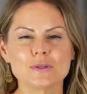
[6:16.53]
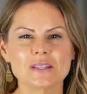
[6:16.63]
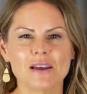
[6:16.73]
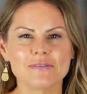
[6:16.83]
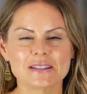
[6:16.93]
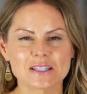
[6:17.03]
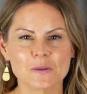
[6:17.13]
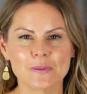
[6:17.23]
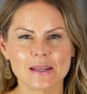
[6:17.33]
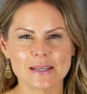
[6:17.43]

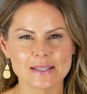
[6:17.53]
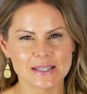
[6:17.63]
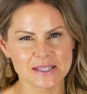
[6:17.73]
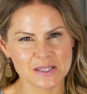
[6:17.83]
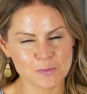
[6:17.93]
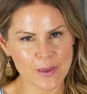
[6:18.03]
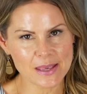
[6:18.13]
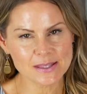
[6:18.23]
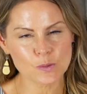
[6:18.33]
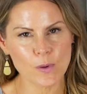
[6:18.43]
self-discipline is this
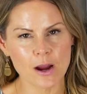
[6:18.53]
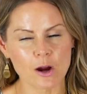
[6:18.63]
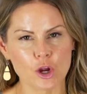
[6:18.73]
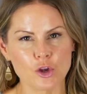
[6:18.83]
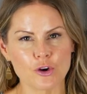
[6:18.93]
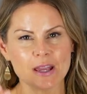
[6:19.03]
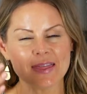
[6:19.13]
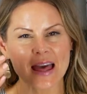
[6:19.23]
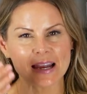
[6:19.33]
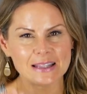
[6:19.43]
space where you're
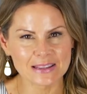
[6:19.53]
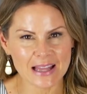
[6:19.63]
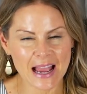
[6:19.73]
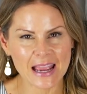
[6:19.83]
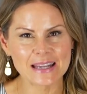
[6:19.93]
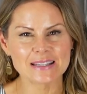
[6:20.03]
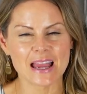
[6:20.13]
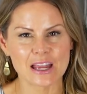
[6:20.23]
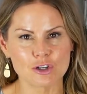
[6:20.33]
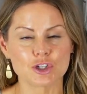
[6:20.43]
in that aligned
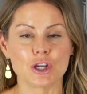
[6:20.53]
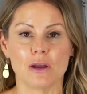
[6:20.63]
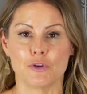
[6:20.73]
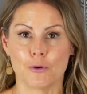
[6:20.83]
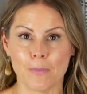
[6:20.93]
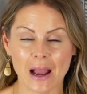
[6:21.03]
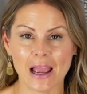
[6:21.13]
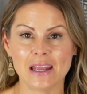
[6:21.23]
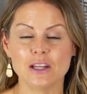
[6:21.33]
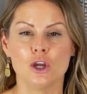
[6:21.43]
energy of your
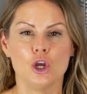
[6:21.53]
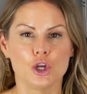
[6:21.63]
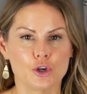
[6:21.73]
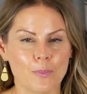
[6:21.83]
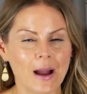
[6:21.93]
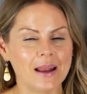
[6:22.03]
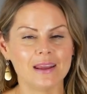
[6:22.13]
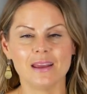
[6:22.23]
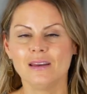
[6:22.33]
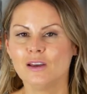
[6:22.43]
mind, your
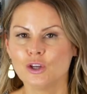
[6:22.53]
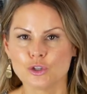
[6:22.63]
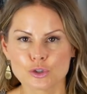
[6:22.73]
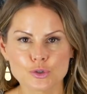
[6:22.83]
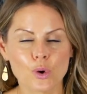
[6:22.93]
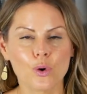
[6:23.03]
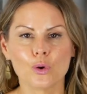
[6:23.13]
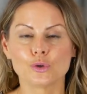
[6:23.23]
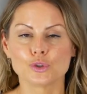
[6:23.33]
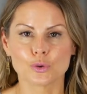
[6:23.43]
body, your
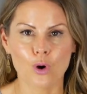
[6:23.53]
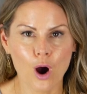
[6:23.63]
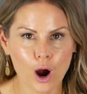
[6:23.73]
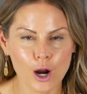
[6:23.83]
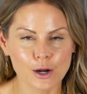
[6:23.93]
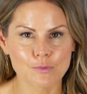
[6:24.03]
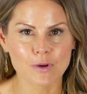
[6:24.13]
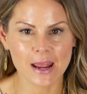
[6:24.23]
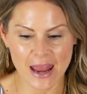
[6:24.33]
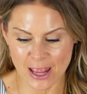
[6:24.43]
soul, your heart, right?